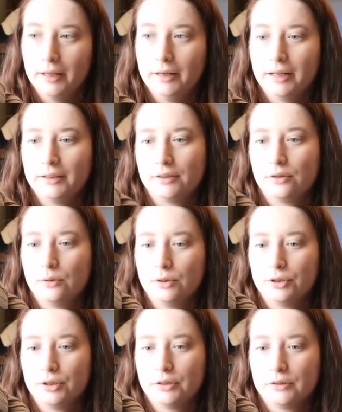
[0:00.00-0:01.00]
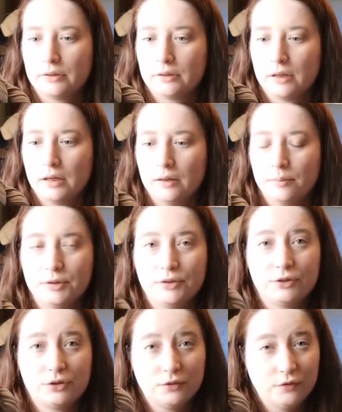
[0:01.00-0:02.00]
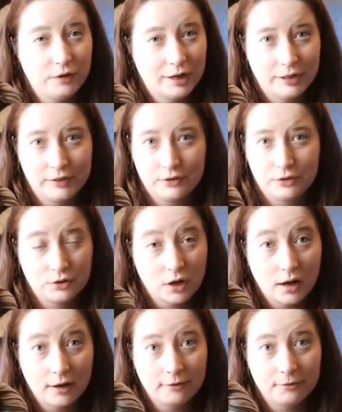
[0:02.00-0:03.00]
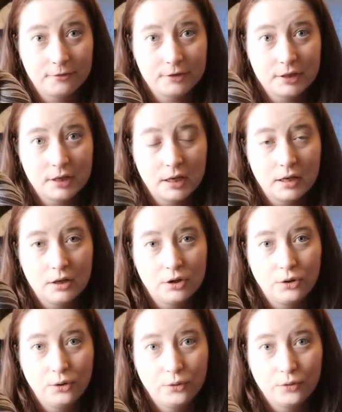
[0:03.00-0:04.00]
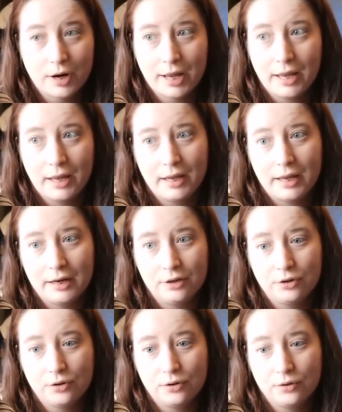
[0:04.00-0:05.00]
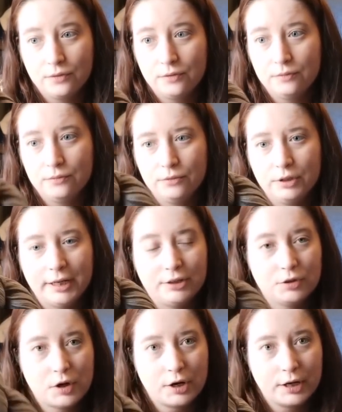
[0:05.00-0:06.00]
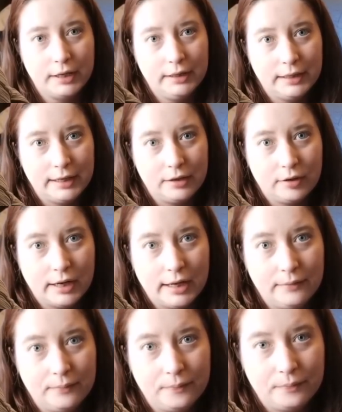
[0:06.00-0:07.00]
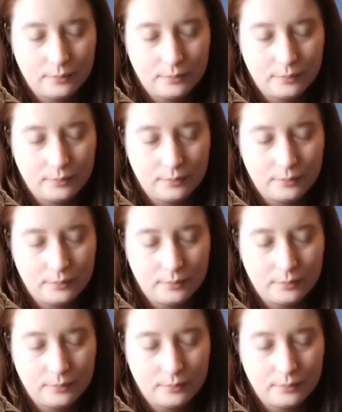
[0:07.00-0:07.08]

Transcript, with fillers: And that's a gorgeous, very soft gray and like dark and light gray.